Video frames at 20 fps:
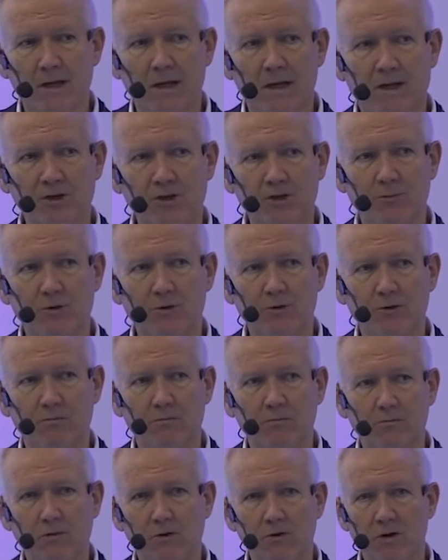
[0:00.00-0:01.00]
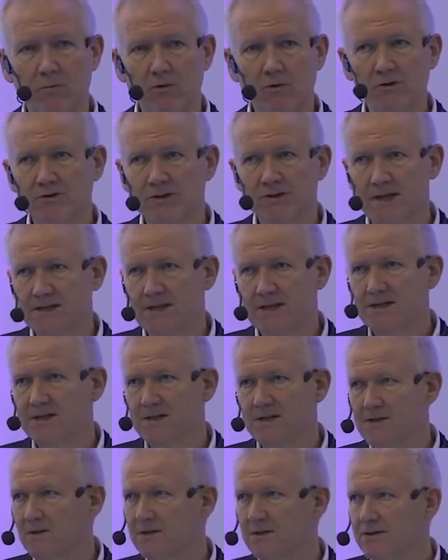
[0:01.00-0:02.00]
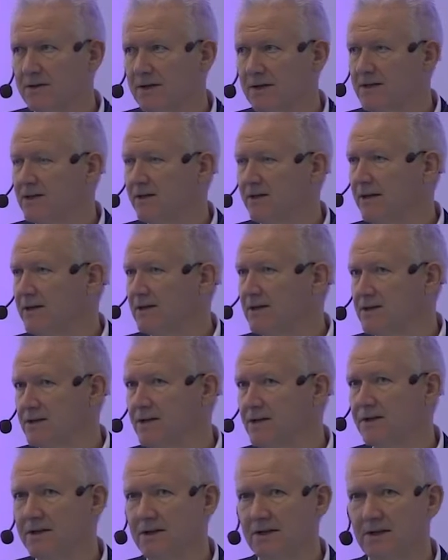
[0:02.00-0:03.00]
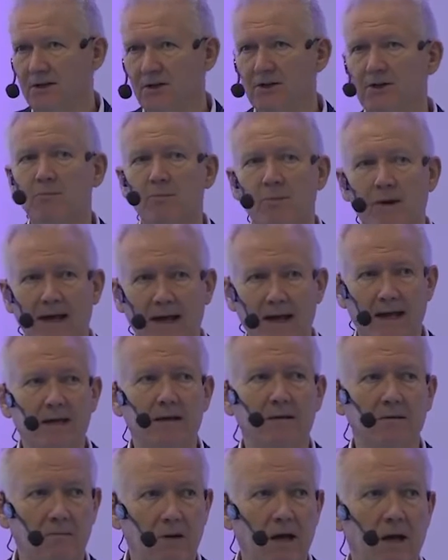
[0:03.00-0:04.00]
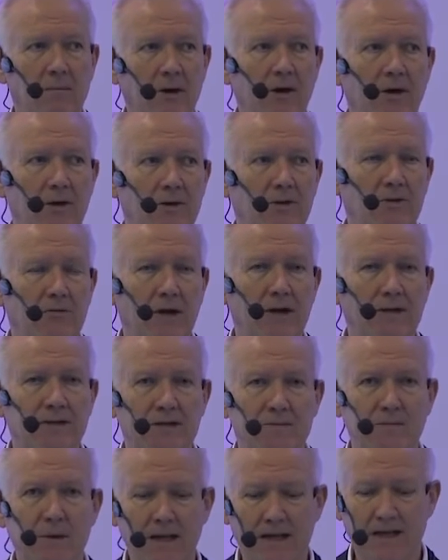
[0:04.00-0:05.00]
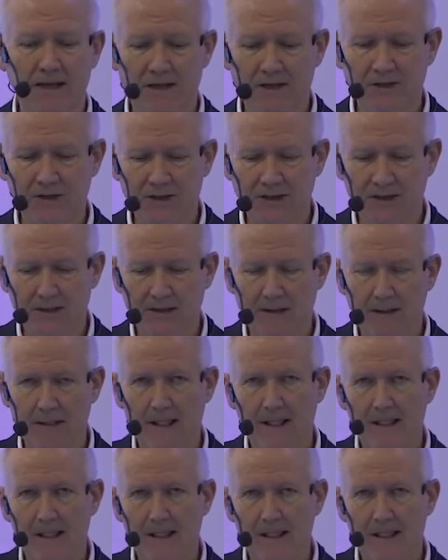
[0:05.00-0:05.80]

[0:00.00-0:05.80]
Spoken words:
as you put more and more transistors onto an integrated circuit, you could pack about twice as many each year.